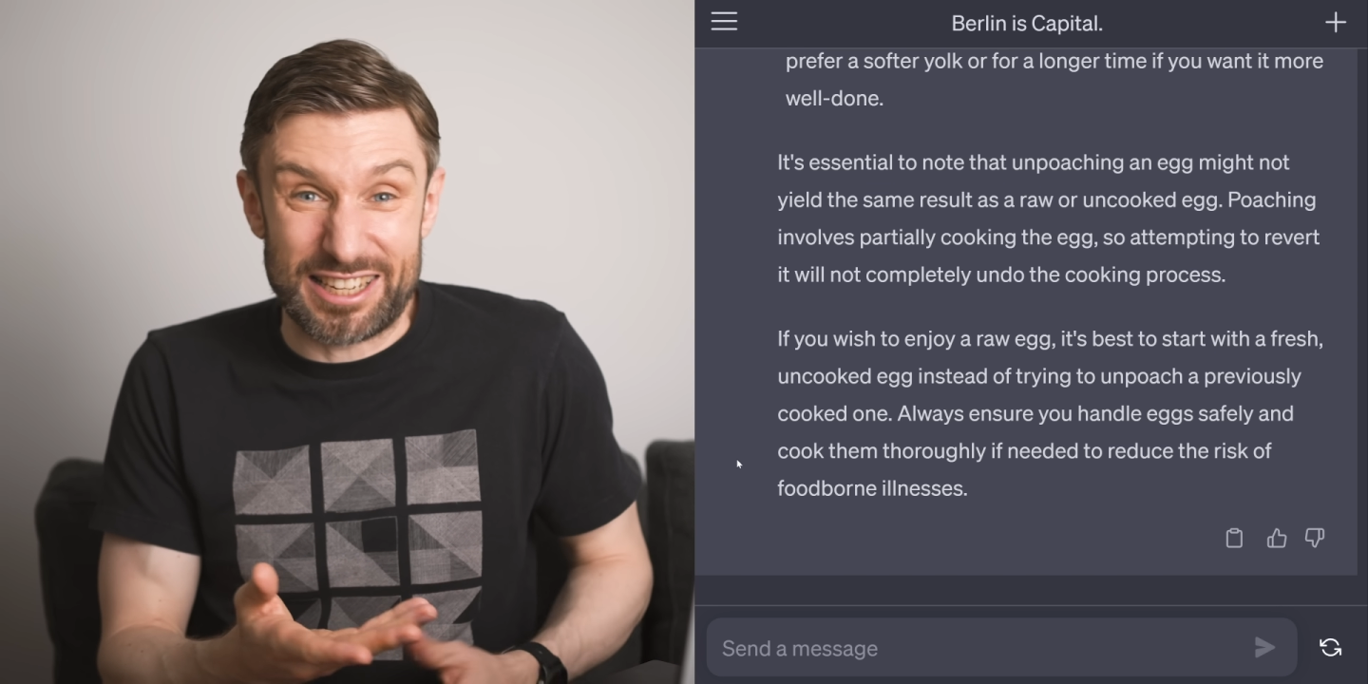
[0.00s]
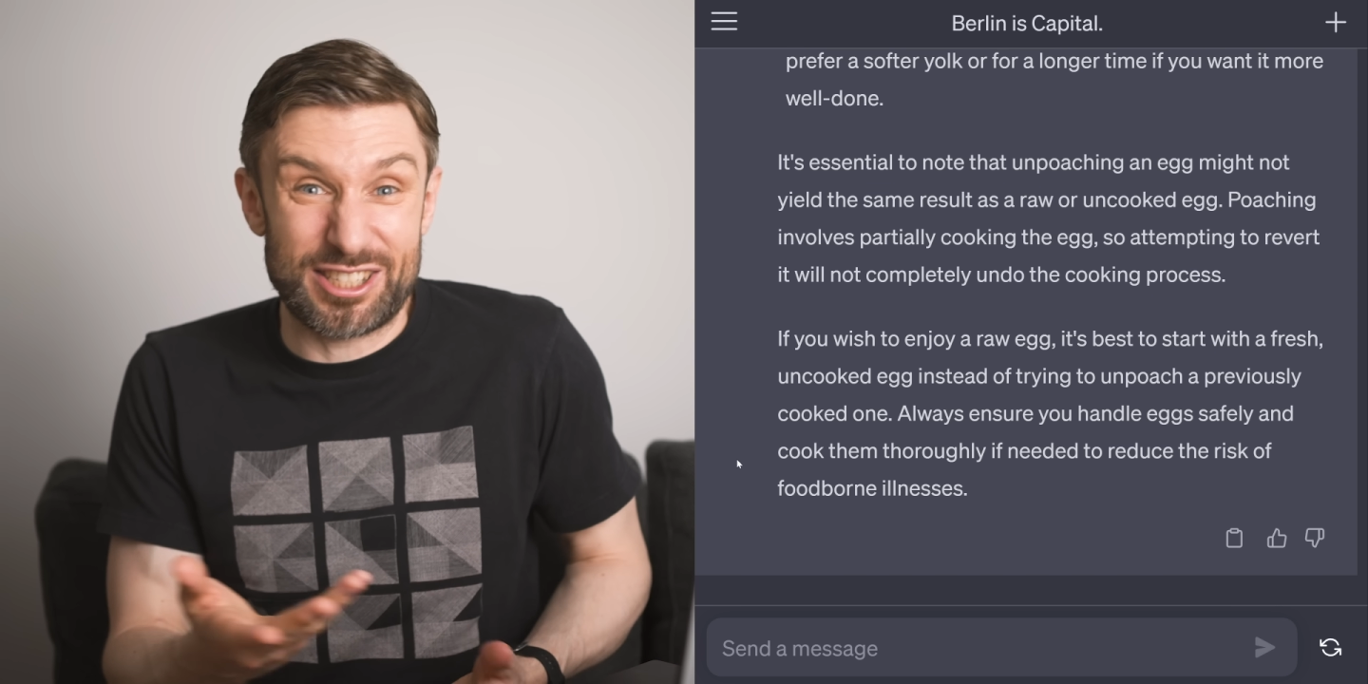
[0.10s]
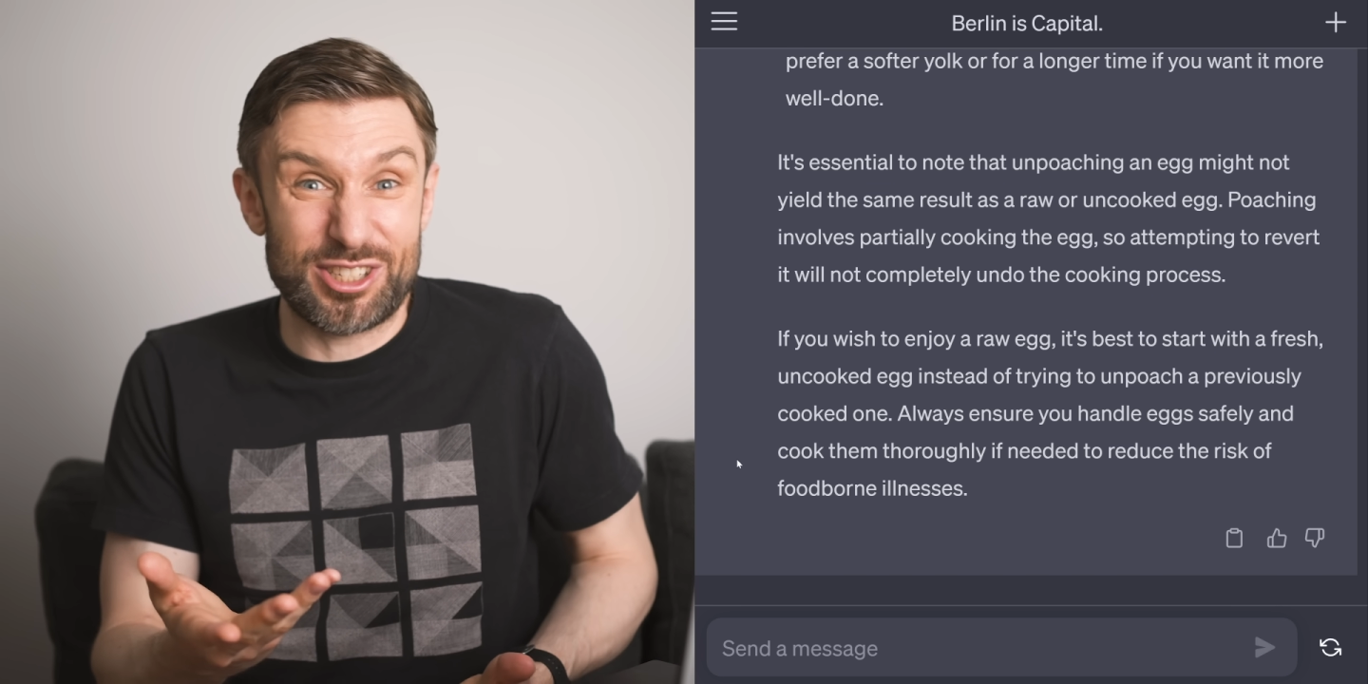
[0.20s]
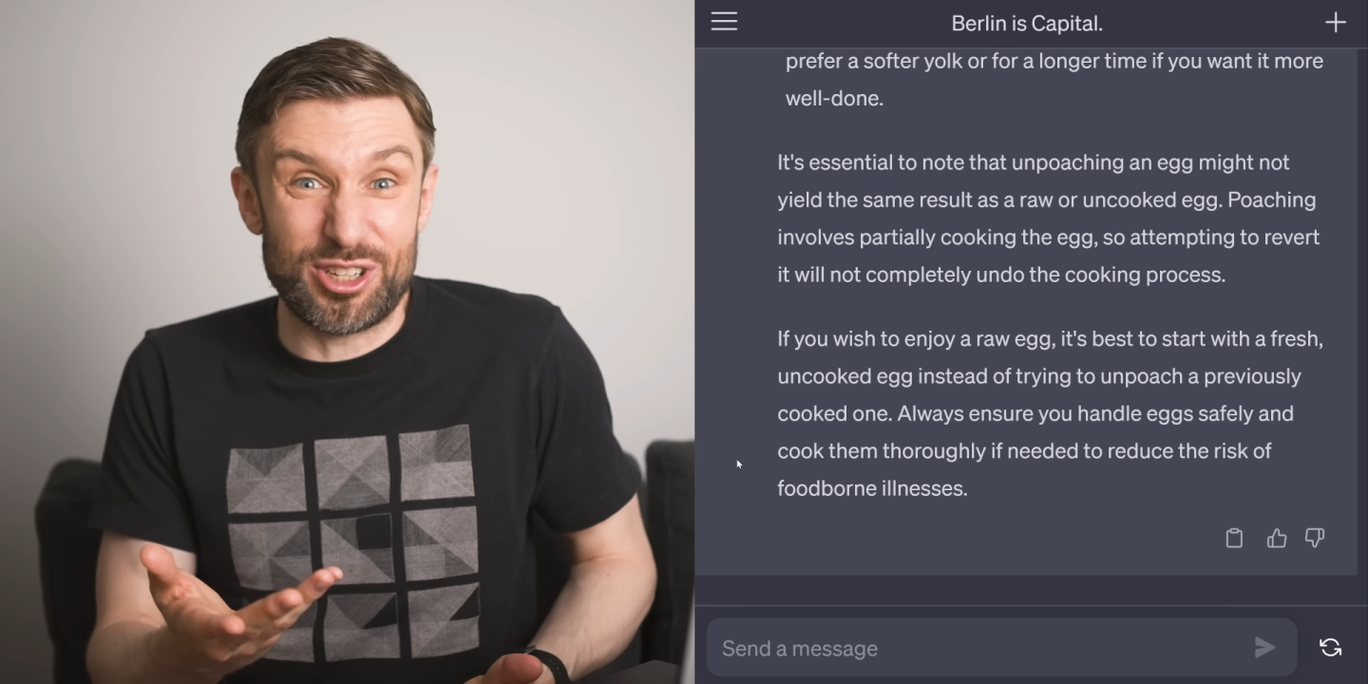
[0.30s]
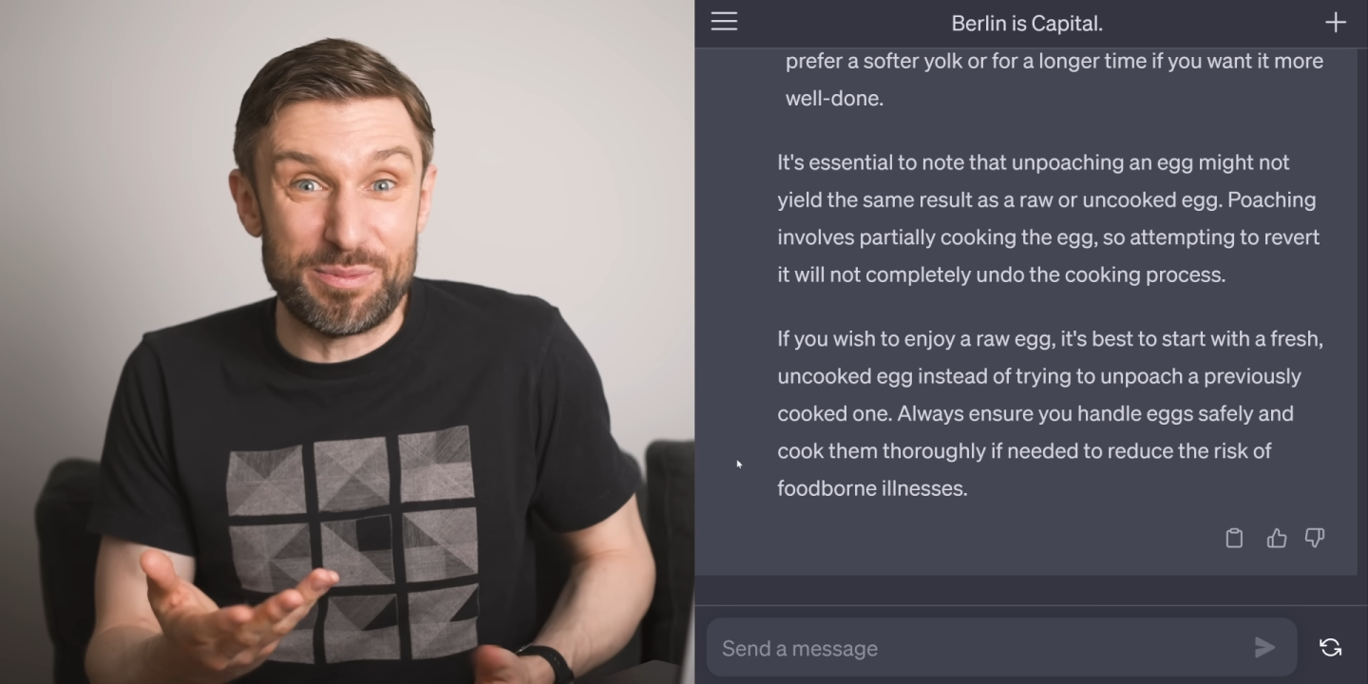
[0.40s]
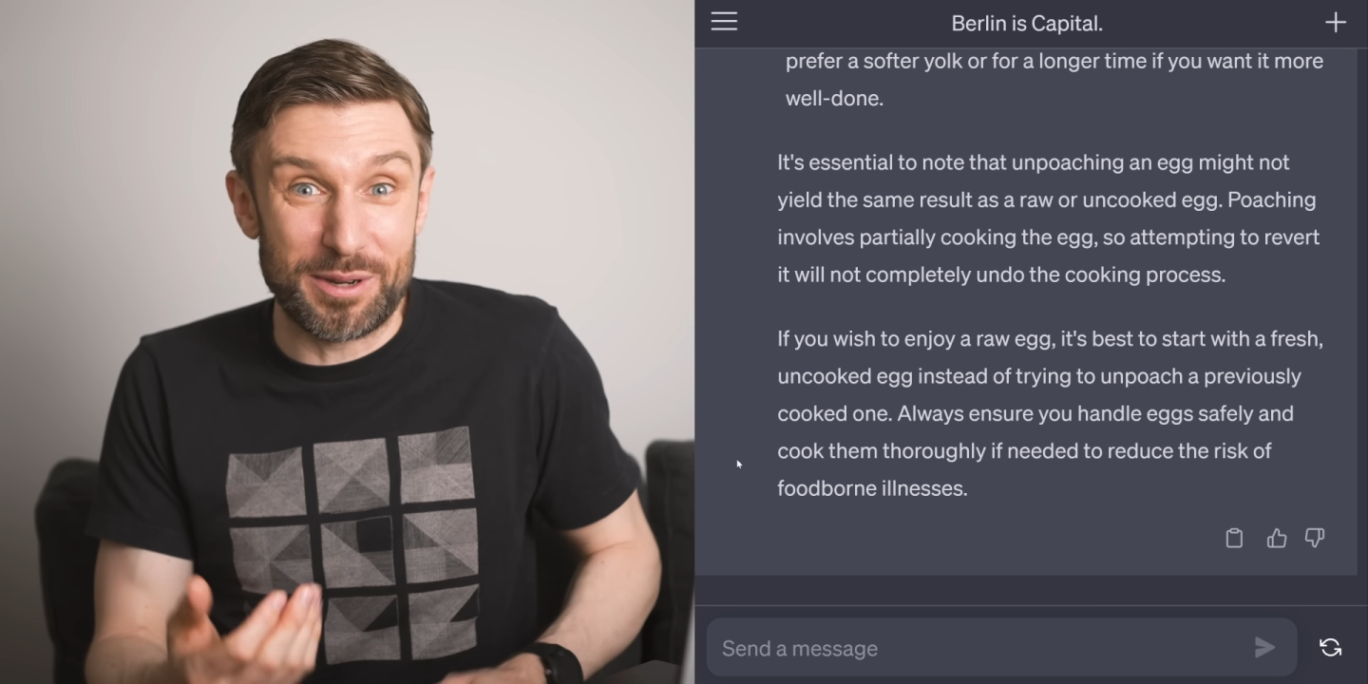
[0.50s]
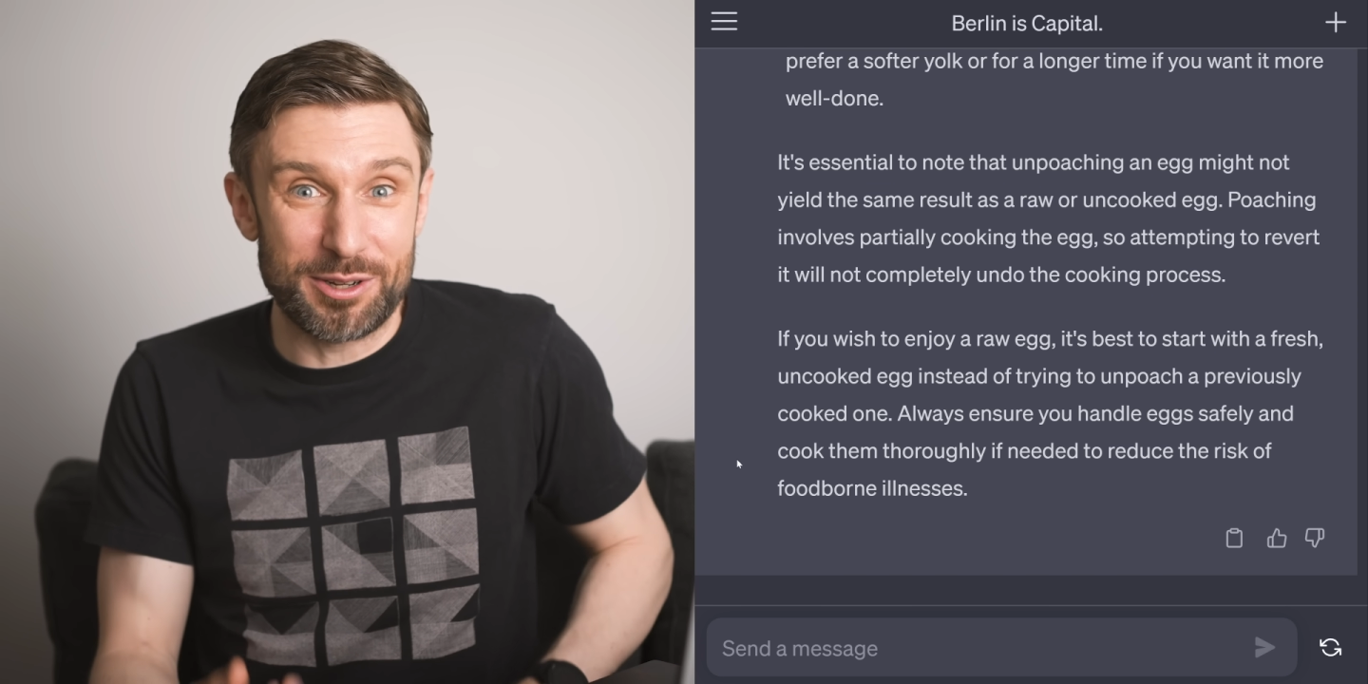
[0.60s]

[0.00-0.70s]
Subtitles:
stupid